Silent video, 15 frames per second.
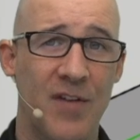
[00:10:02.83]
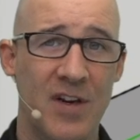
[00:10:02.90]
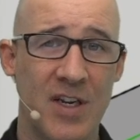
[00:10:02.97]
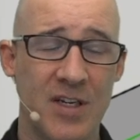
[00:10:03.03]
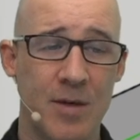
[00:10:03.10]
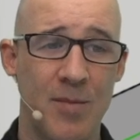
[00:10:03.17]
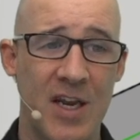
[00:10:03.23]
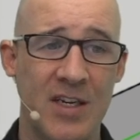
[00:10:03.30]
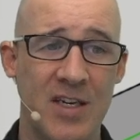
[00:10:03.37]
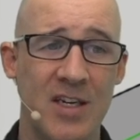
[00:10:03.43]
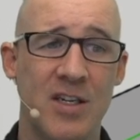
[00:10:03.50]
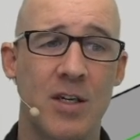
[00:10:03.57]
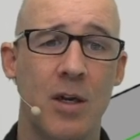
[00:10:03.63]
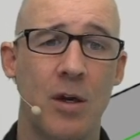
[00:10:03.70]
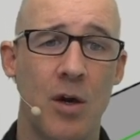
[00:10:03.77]
it doesn't make
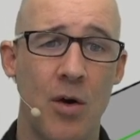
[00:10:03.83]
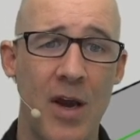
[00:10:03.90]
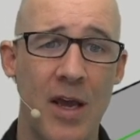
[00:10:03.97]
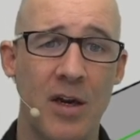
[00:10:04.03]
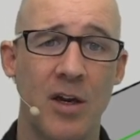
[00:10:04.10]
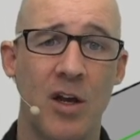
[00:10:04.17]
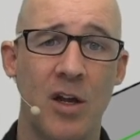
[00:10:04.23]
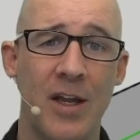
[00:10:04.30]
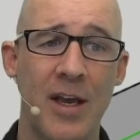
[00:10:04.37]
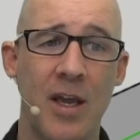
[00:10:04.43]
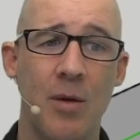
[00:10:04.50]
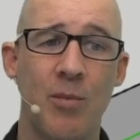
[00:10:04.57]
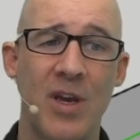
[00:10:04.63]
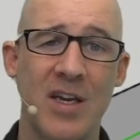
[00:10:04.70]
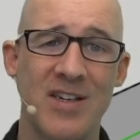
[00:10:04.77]
sense, go ahead and click
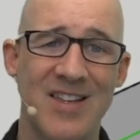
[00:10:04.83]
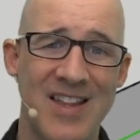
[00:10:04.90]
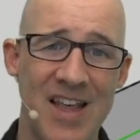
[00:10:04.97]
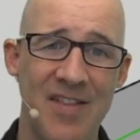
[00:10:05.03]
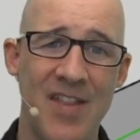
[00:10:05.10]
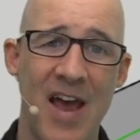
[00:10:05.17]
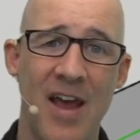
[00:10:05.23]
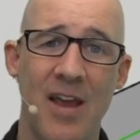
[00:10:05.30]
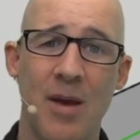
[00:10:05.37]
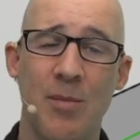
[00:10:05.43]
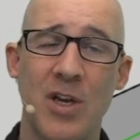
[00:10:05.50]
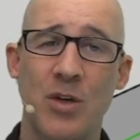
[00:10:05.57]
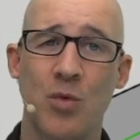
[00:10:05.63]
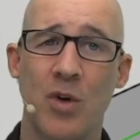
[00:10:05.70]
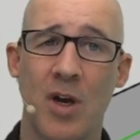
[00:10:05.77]
it, because then that
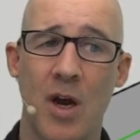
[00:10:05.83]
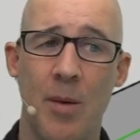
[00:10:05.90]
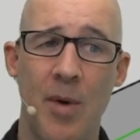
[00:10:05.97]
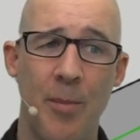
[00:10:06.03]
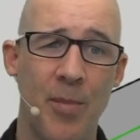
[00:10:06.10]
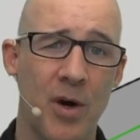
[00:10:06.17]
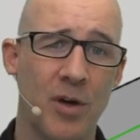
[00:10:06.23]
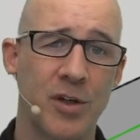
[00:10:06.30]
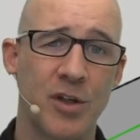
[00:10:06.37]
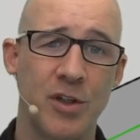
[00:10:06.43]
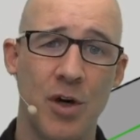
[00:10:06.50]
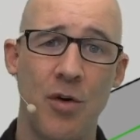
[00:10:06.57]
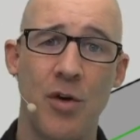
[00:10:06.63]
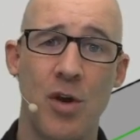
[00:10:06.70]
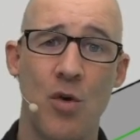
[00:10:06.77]
image will come up and it'll
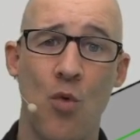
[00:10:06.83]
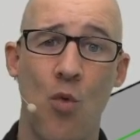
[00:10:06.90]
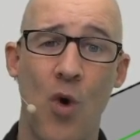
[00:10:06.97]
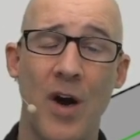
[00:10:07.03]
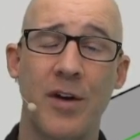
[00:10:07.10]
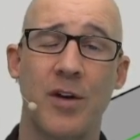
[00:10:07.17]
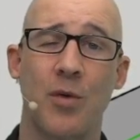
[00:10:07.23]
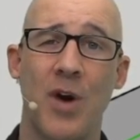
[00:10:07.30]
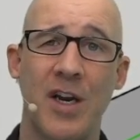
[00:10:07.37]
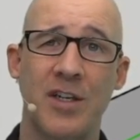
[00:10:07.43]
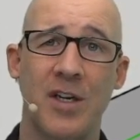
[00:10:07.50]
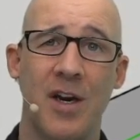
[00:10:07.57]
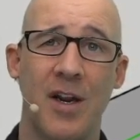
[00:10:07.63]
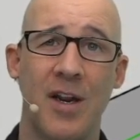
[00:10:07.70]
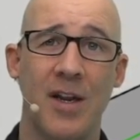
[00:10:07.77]
show you what
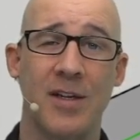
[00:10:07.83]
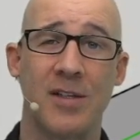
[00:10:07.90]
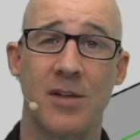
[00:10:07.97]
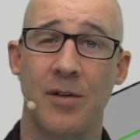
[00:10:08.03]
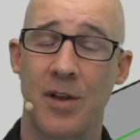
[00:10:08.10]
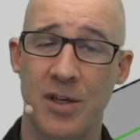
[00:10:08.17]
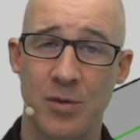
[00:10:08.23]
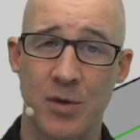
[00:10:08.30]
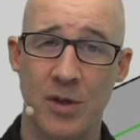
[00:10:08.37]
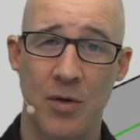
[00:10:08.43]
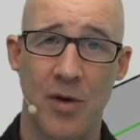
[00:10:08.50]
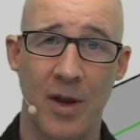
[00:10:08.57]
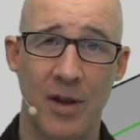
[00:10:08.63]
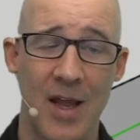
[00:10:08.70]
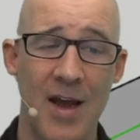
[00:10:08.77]
direction it is. So this one's
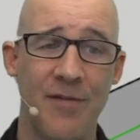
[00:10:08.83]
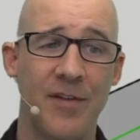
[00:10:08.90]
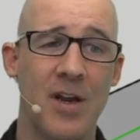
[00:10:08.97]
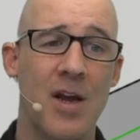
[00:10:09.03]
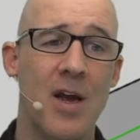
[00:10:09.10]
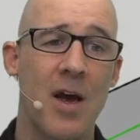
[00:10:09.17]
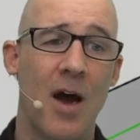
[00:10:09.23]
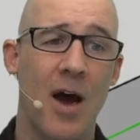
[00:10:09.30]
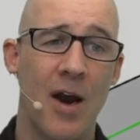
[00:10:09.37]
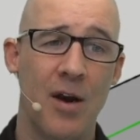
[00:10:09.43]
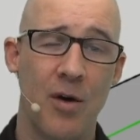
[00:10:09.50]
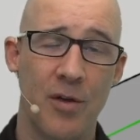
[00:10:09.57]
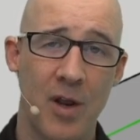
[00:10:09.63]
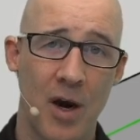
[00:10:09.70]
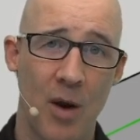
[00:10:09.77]
going left. I
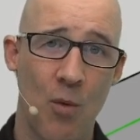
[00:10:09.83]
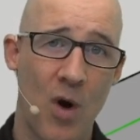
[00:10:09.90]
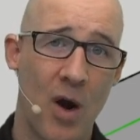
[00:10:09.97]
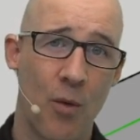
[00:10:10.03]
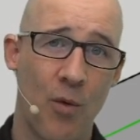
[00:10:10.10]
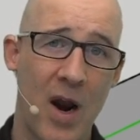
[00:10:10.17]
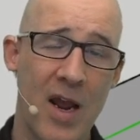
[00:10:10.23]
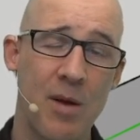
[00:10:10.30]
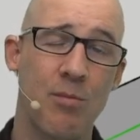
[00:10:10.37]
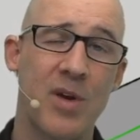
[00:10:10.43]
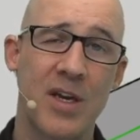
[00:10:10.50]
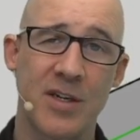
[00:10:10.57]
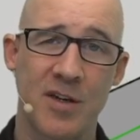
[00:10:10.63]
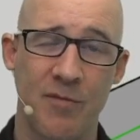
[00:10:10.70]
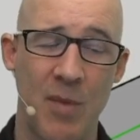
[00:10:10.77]
know that I want right
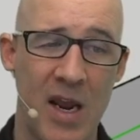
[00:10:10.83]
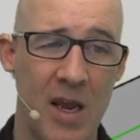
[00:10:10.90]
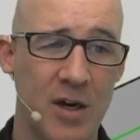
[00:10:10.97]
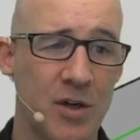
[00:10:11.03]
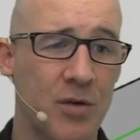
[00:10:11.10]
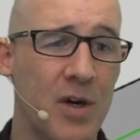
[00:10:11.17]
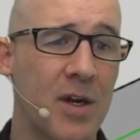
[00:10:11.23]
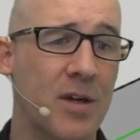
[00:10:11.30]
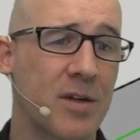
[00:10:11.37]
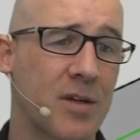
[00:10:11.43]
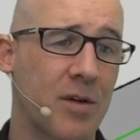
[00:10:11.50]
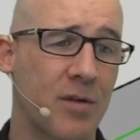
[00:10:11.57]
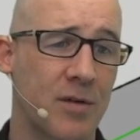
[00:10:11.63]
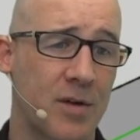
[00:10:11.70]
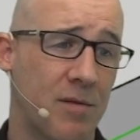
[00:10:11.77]
because of my entry.
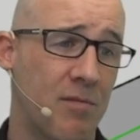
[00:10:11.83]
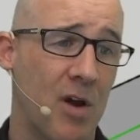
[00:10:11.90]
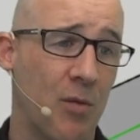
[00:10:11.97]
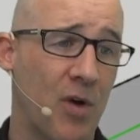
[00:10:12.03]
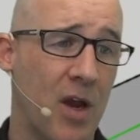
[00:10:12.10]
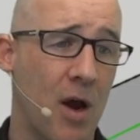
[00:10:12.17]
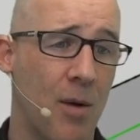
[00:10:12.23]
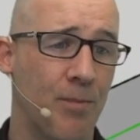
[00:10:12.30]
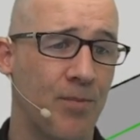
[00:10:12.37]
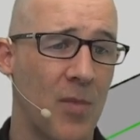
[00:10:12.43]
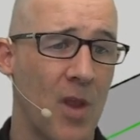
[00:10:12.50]
So there we go.